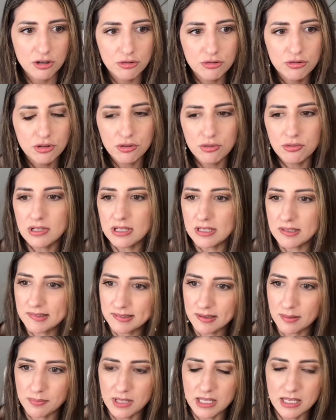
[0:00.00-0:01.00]
you do need
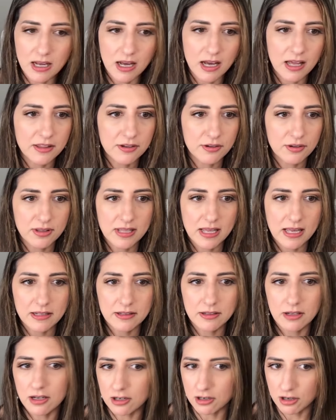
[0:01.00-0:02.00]
something other
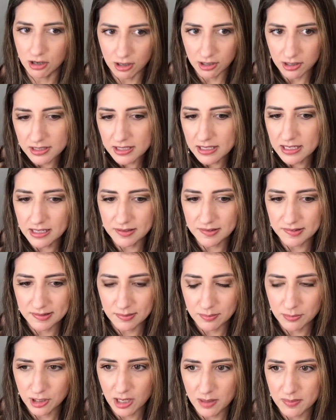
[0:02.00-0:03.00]
than a cardigan
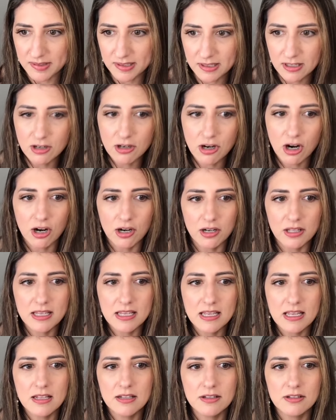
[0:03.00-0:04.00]
sometimes. Like a
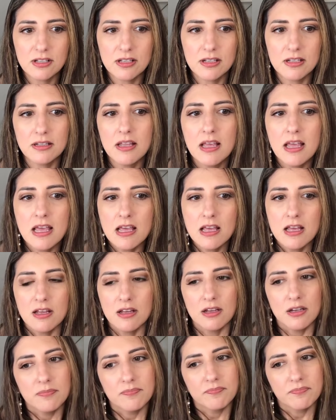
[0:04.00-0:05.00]
cardigan can
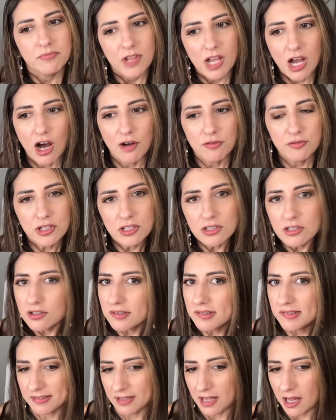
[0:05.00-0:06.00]
often
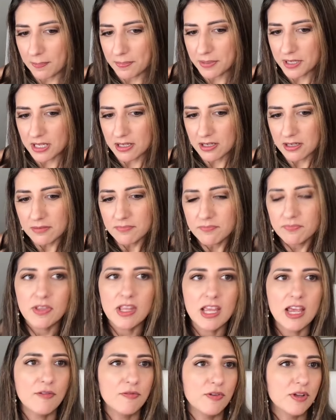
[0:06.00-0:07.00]
look sloppy
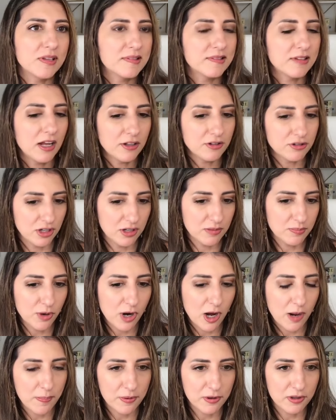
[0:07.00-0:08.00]
if it's not done
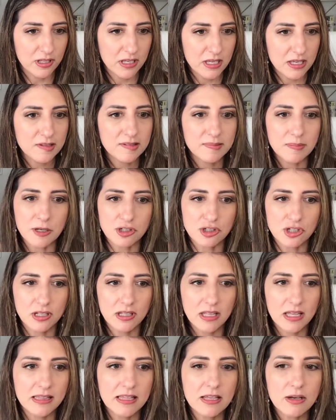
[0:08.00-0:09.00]
properly,
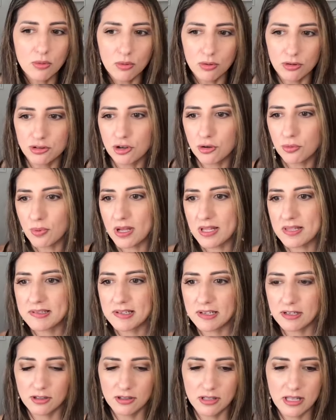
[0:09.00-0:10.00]
especially like the older ones
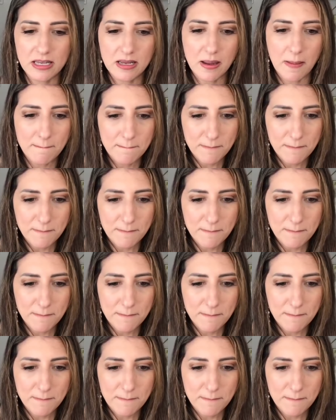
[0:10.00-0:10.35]
that are like